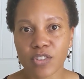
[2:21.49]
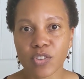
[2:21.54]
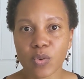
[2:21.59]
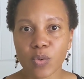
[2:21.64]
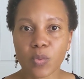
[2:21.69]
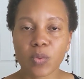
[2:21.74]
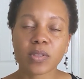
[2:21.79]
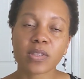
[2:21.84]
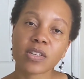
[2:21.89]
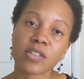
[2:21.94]
And
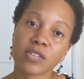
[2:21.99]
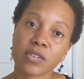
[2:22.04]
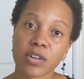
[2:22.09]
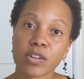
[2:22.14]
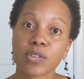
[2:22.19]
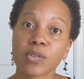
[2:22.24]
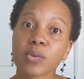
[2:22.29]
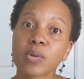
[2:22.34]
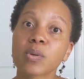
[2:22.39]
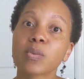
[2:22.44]
so what they
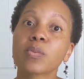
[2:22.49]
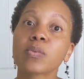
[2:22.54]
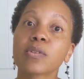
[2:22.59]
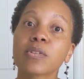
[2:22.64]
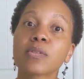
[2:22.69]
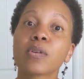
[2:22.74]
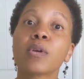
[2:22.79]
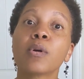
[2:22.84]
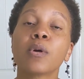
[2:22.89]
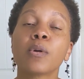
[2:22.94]
started doing
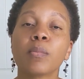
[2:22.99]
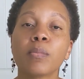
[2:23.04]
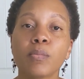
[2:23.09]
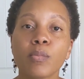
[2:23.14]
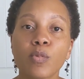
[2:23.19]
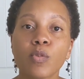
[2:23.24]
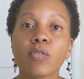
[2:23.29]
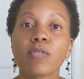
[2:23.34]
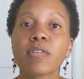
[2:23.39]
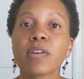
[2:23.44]
was
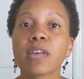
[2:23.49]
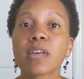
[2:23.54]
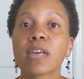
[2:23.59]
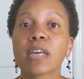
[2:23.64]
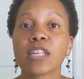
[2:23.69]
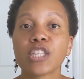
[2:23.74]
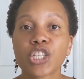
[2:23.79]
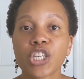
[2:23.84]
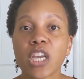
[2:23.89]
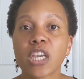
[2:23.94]

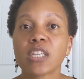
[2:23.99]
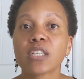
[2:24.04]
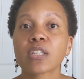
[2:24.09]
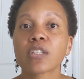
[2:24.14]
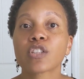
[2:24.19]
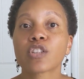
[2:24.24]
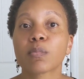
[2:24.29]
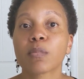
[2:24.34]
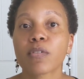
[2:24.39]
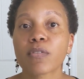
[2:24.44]
moving and
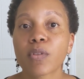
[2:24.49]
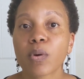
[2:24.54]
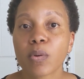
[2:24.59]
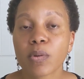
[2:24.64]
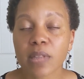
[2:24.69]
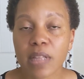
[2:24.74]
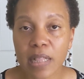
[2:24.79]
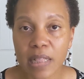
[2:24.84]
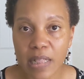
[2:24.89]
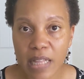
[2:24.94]
changing some of
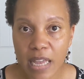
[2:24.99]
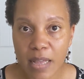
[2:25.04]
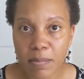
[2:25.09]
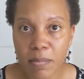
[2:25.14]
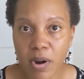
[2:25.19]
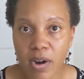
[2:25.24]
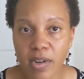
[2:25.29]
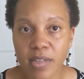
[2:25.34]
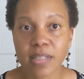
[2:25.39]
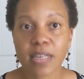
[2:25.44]
those
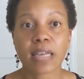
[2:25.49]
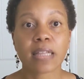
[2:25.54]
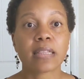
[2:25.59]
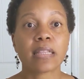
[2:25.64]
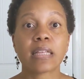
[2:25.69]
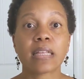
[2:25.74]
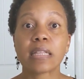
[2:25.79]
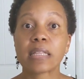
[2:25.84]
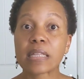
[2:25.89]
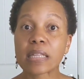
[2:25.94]
landmarks
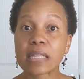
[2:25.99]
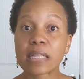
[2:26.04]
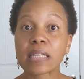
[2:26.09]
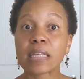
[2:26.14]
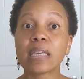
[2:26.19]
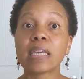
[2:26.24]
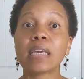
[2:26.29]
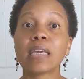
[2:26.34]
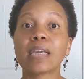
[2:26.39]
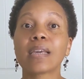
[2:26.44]
and then
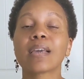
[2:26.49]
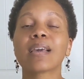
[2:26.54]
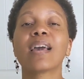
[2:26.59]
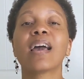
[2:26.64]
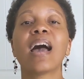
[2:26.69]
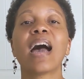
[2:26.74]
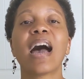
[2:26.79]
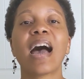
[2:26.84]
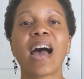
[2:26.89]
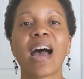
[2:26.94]
seeing
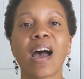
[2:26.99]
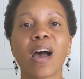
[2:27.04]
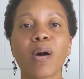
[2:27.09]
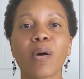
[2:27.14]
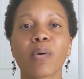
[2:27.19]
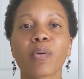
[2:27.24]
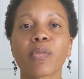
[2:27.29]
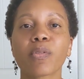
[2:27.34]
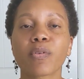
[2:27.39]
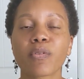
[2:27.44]

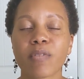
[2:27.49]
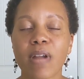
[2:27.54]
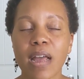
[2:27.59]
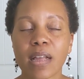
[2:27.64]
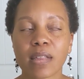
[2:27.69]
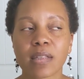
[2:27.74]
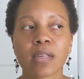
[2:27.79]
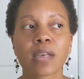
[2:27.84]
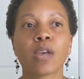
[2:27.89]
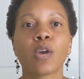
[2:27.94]
how the
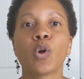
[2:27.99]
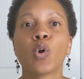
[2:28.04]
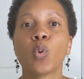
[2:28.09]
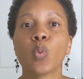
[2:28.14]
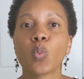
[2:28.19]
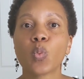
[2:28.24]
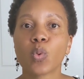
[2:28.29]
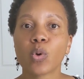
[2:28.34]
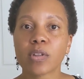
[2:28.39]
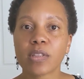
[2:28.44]
rats
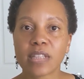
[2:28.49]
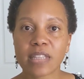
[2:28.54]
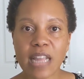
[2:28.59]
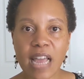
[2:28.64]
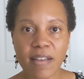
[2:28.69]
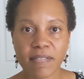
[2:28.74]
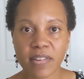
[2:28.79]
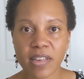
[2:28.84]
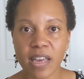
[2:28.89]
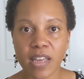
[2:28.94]
would
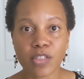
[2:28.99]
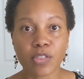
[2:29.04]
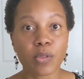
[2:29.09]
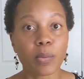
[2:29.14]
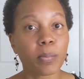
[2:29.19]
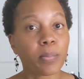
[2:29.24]
navigate.